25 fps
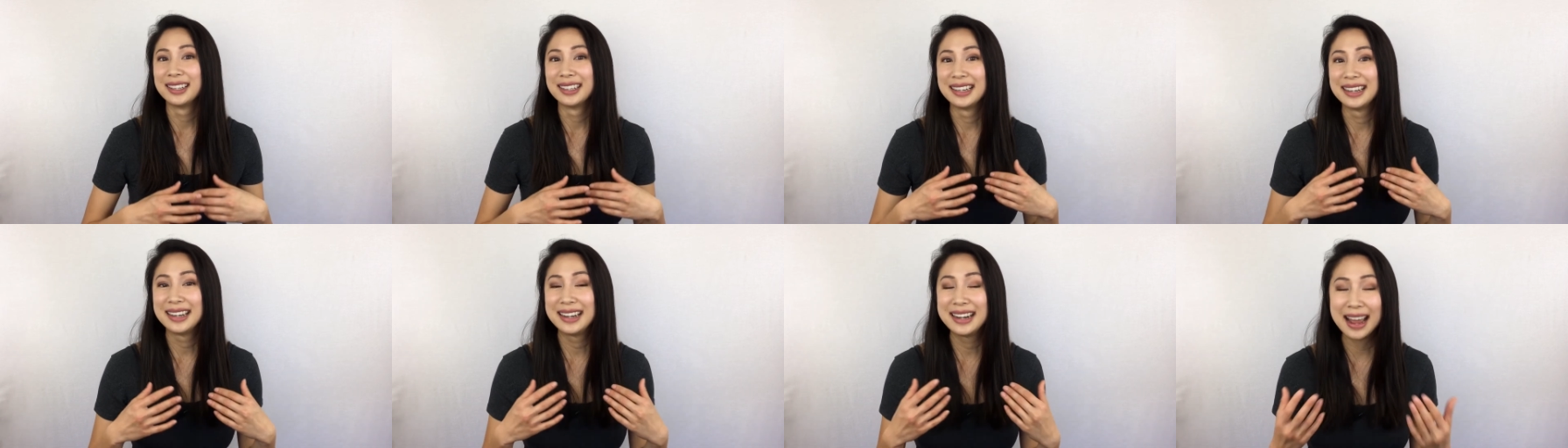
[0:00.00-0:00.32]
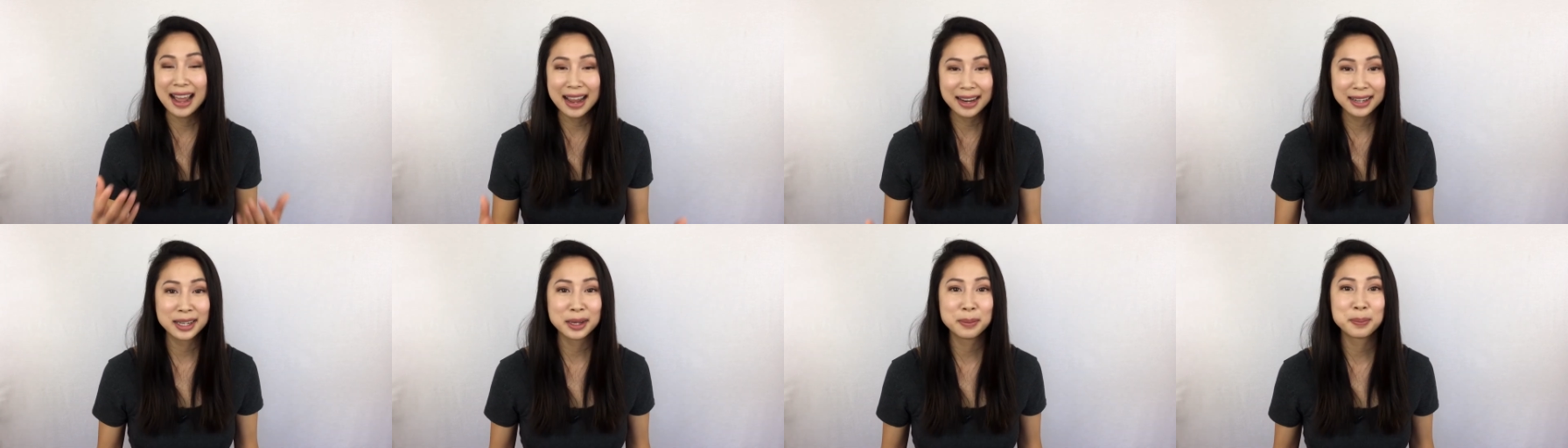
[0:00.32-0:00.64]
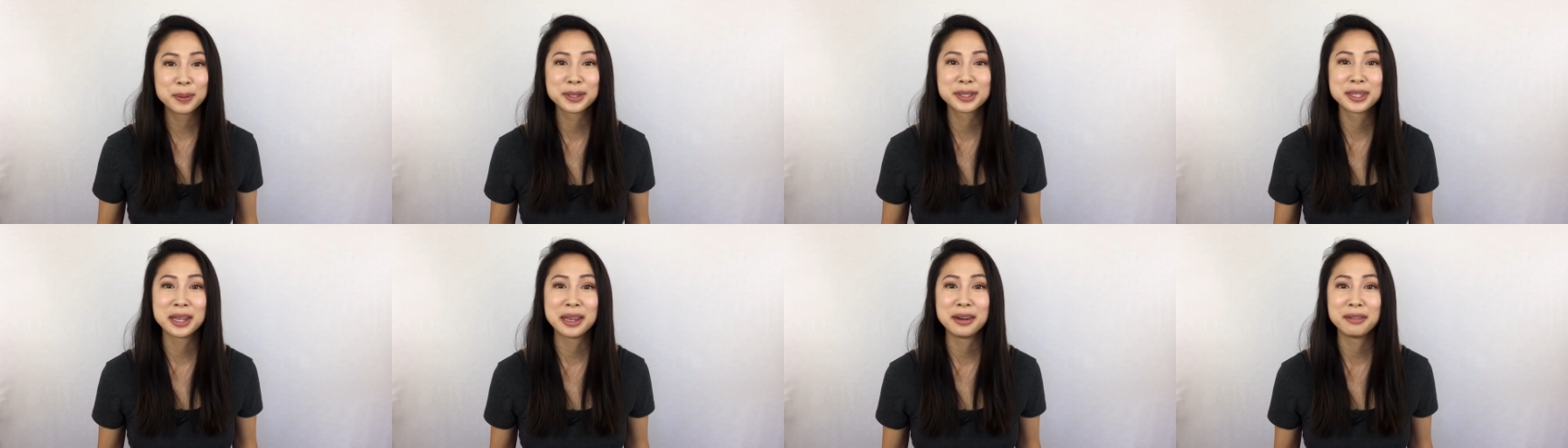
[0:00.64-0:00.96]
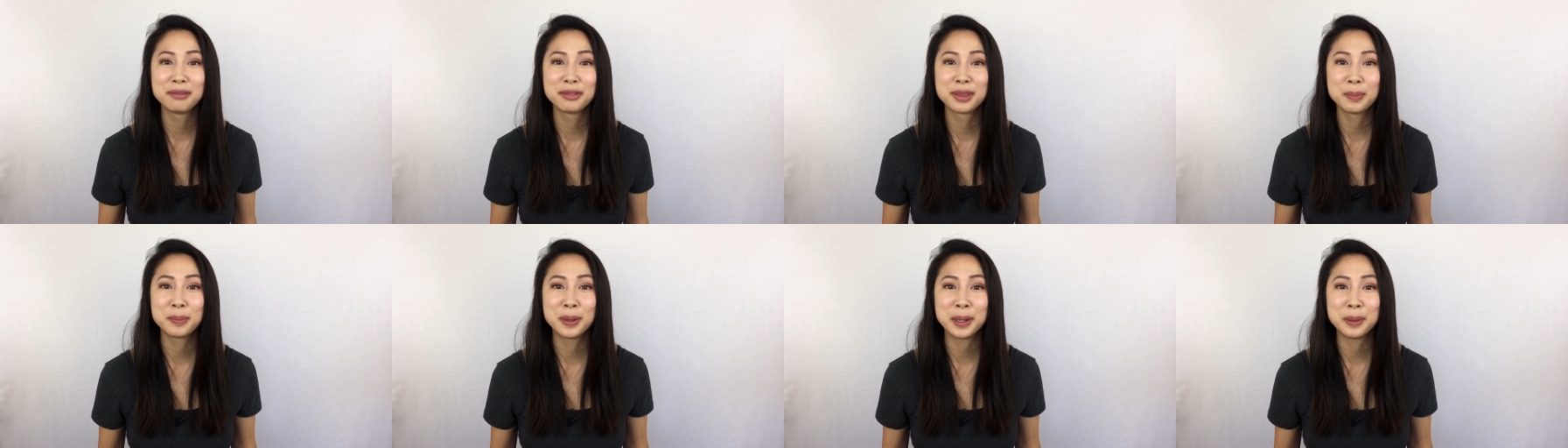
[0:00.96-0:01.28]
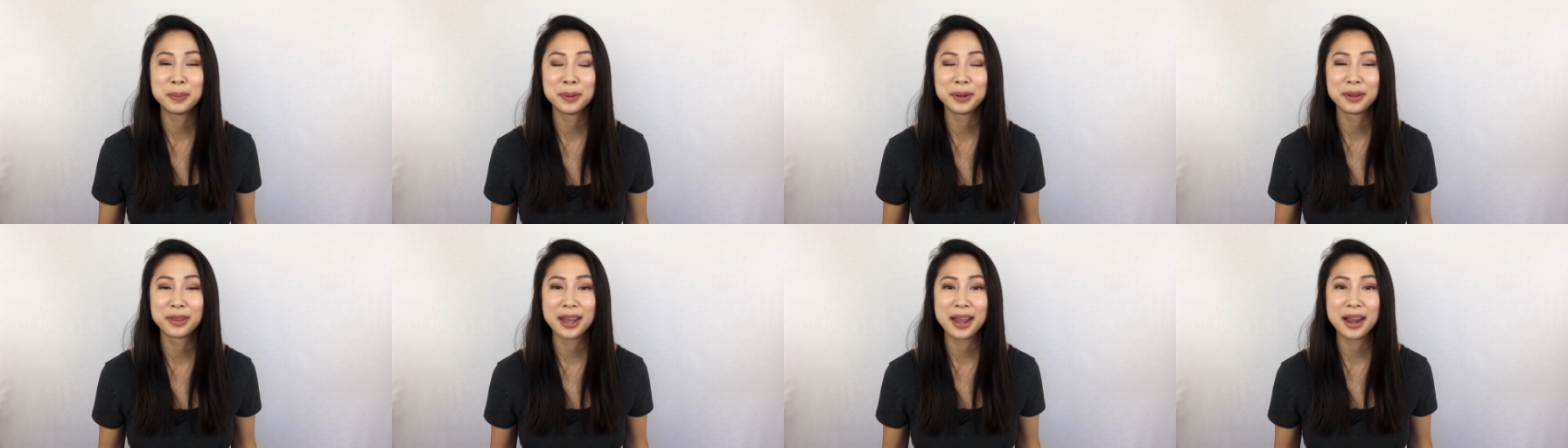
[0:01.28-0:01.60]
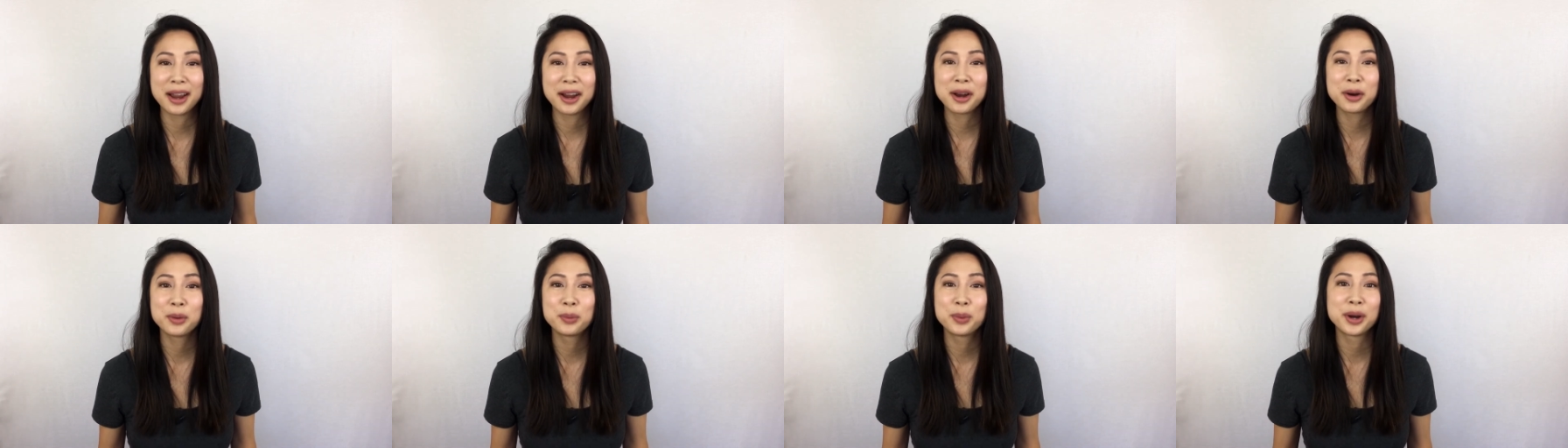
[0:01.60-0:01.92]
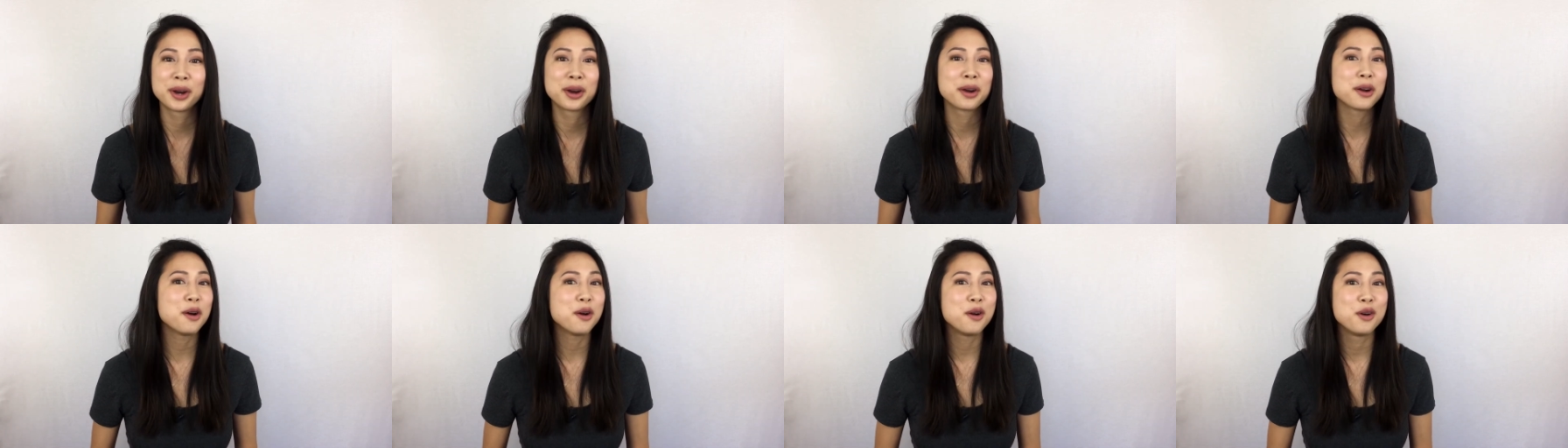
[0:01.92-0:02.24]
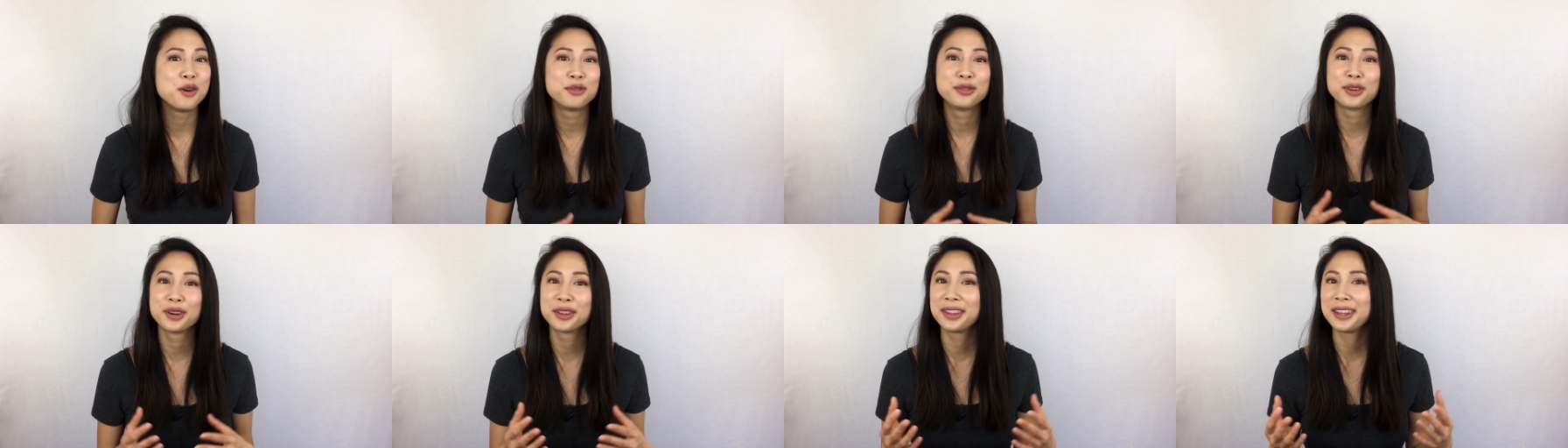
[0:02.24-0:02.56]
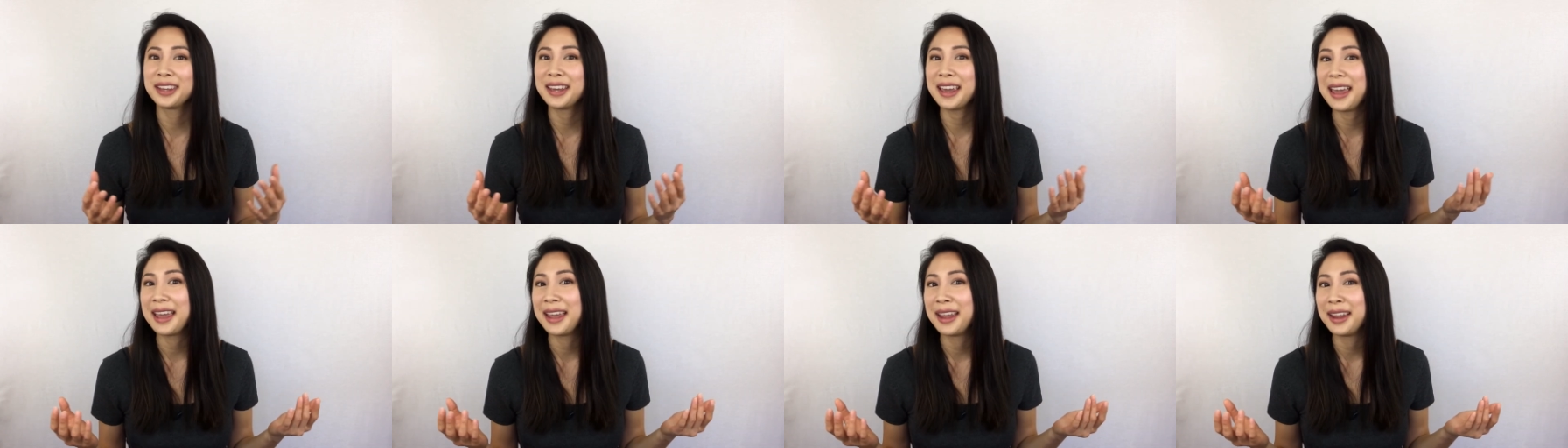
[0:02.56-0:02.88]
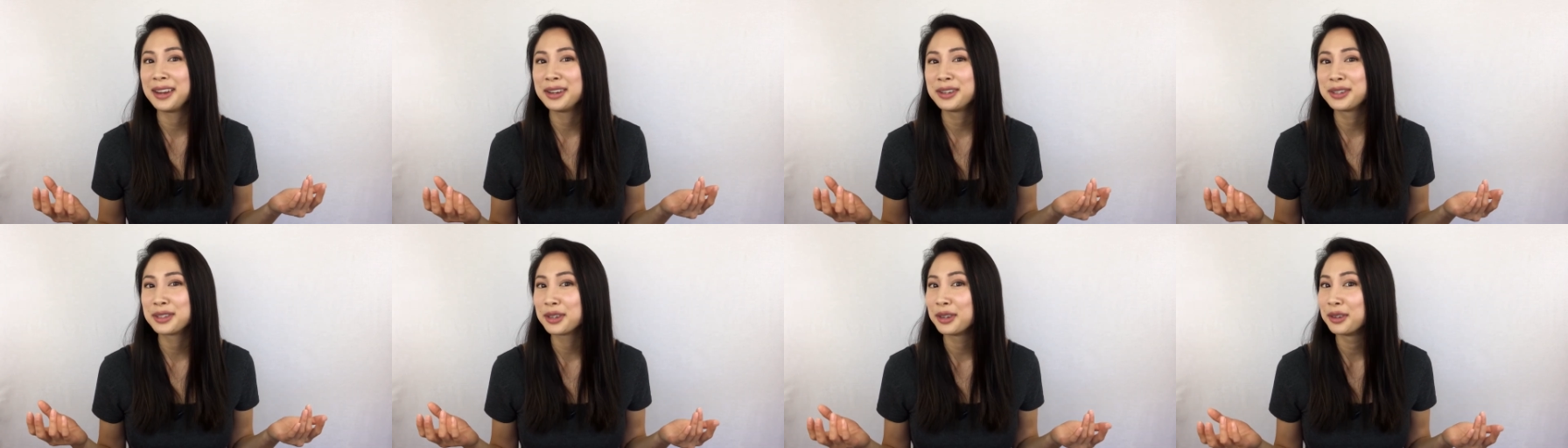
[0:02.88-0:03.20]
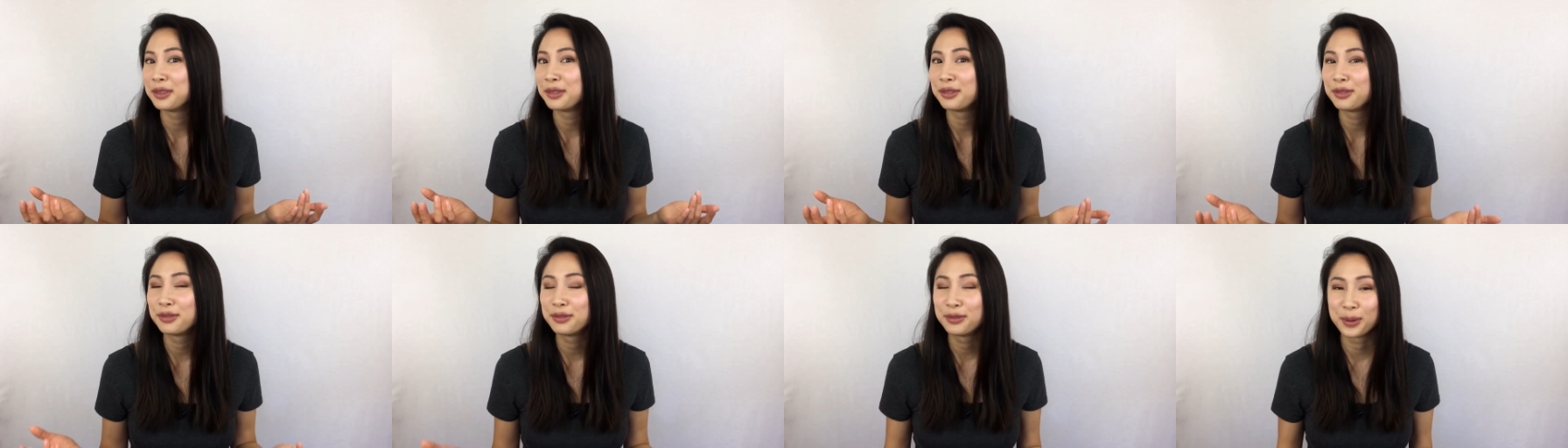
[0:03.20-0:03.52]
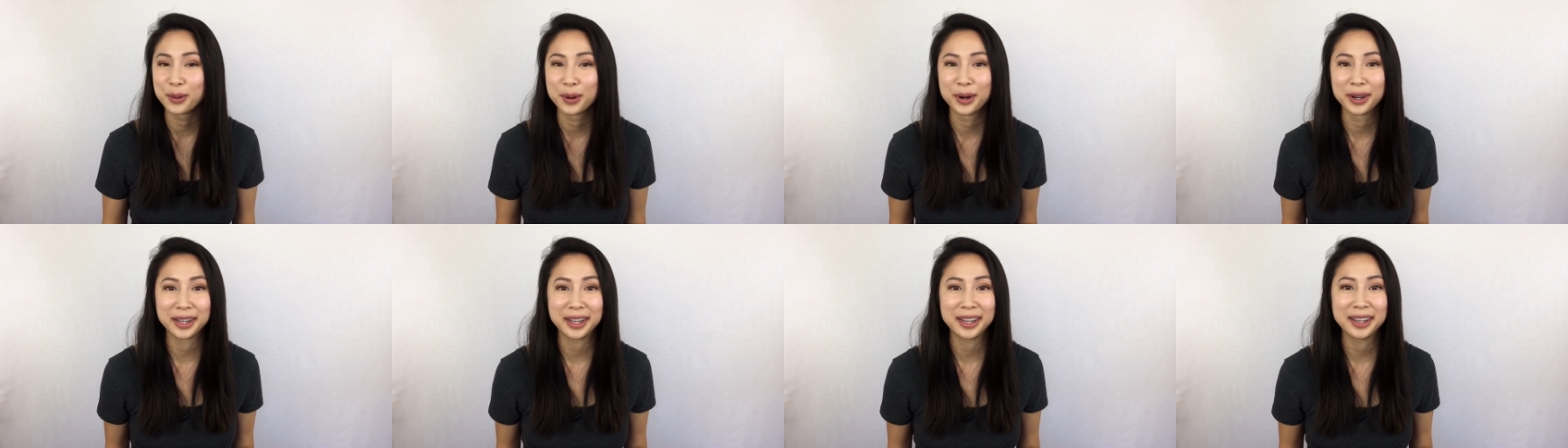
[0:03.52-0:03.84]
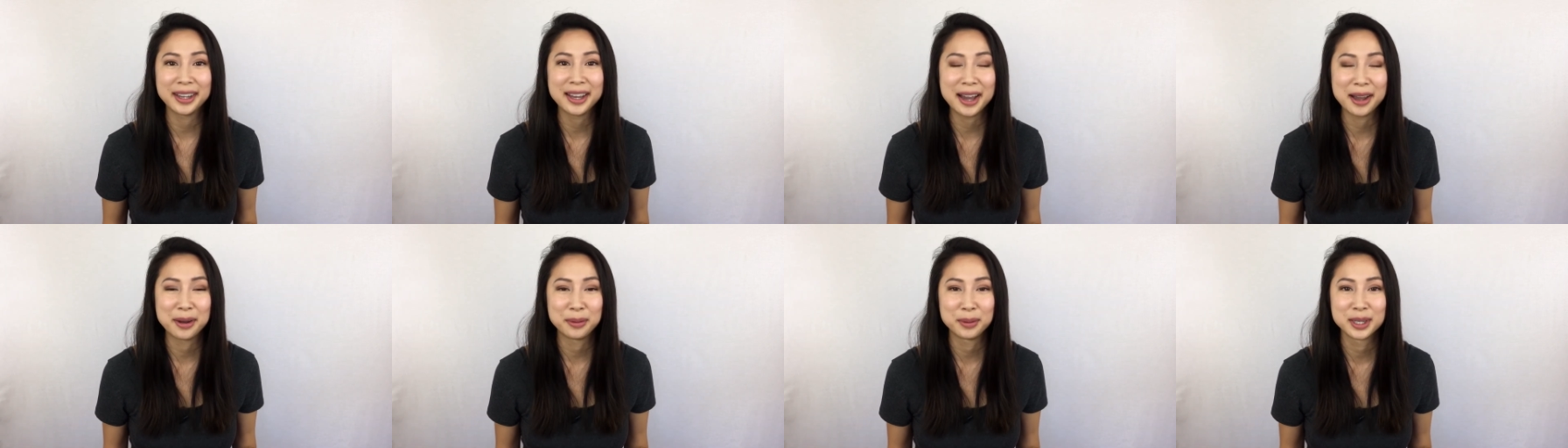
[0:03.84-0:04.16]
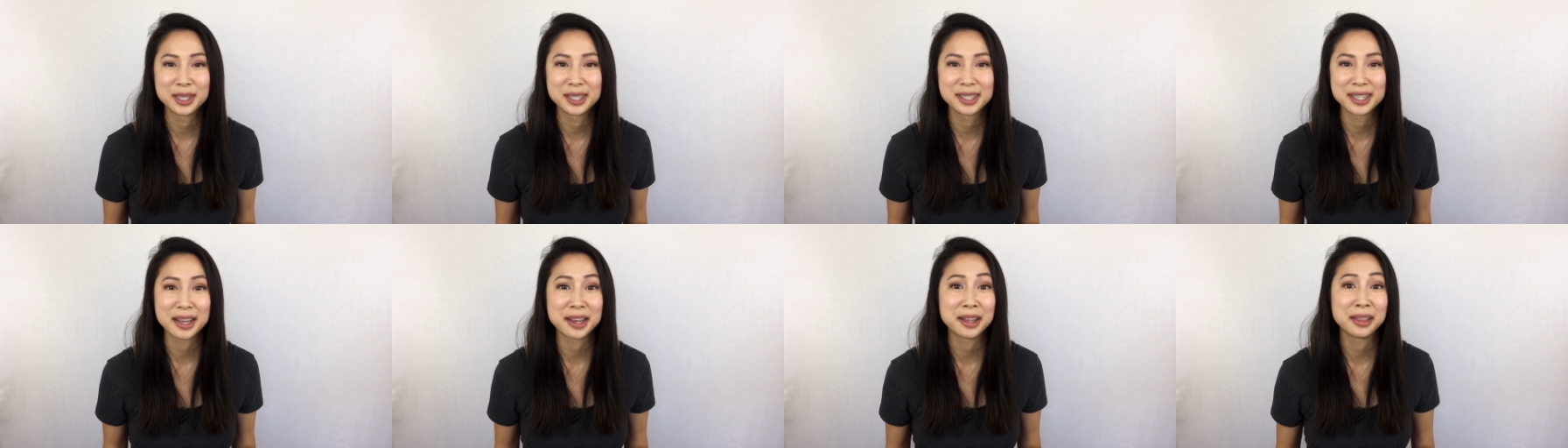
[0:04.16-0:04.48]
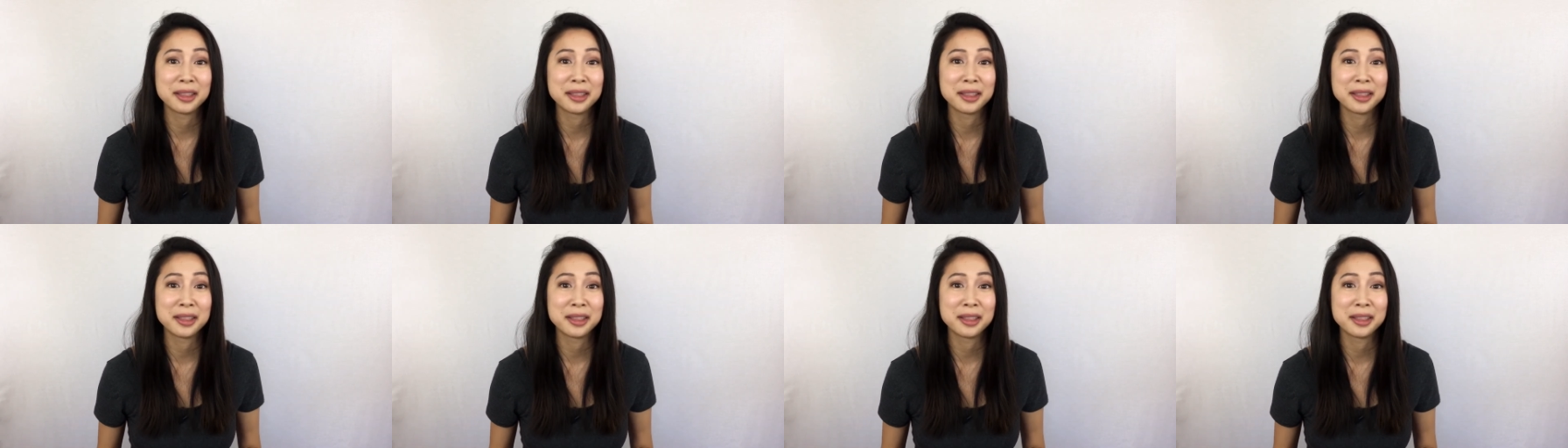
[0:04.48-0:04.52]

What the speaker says: 90% of the people there were over the age of 40, I would say.